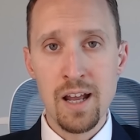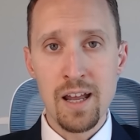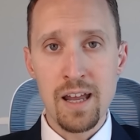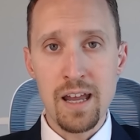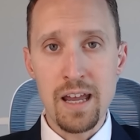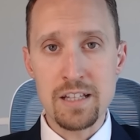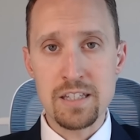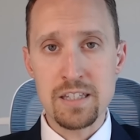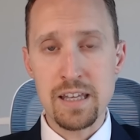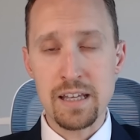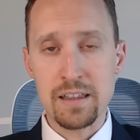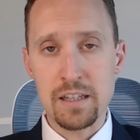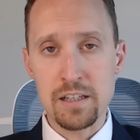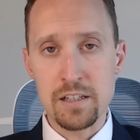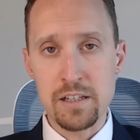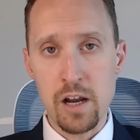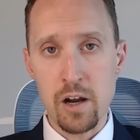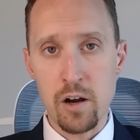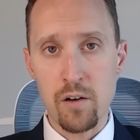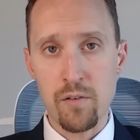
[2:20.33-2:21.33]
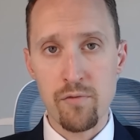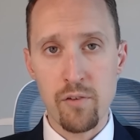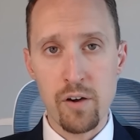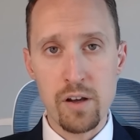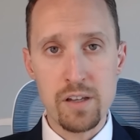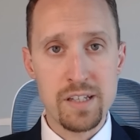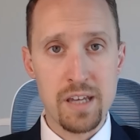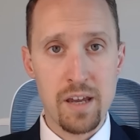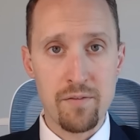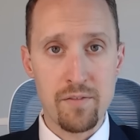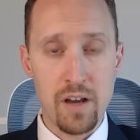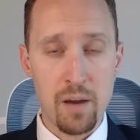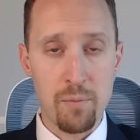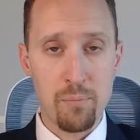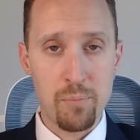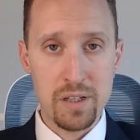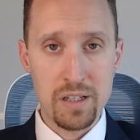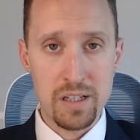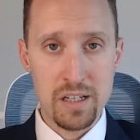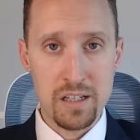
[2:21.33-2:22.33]
It's that the tariff rates have not
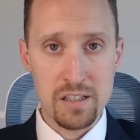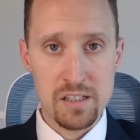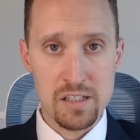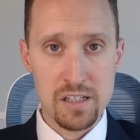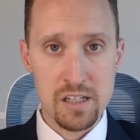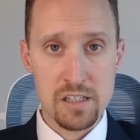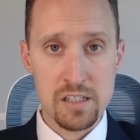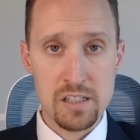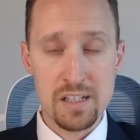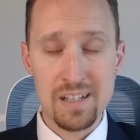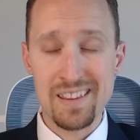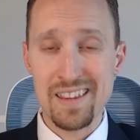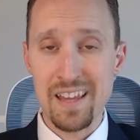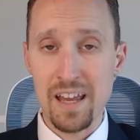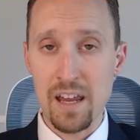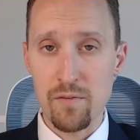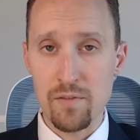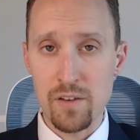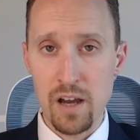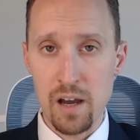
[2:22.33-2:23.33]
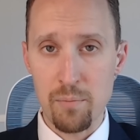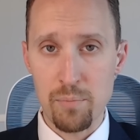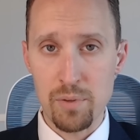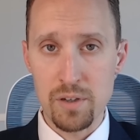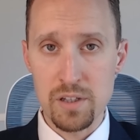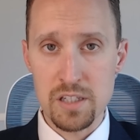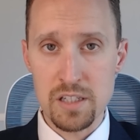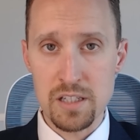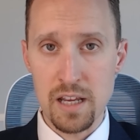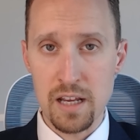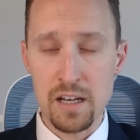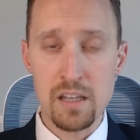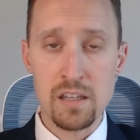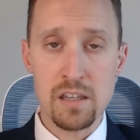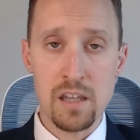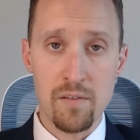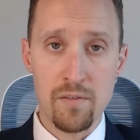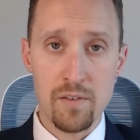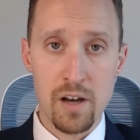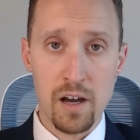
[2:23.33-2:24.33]
been consistent. They have not been steady.
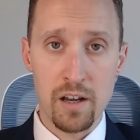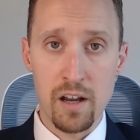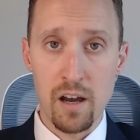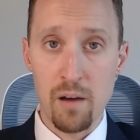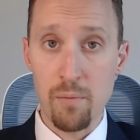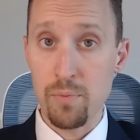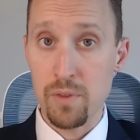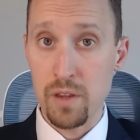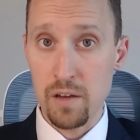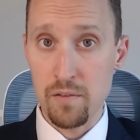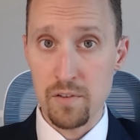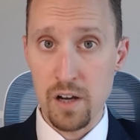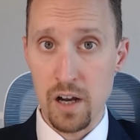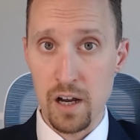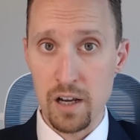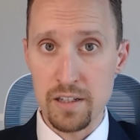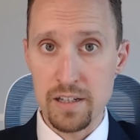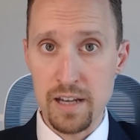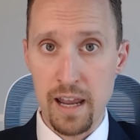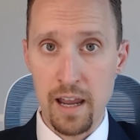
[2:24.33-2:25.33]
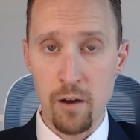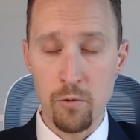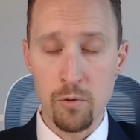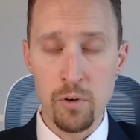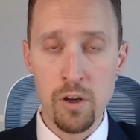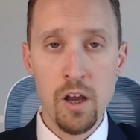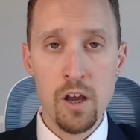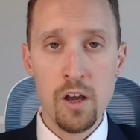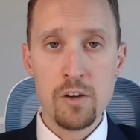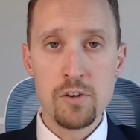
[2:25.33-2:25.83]
They've gone up. They've gone down.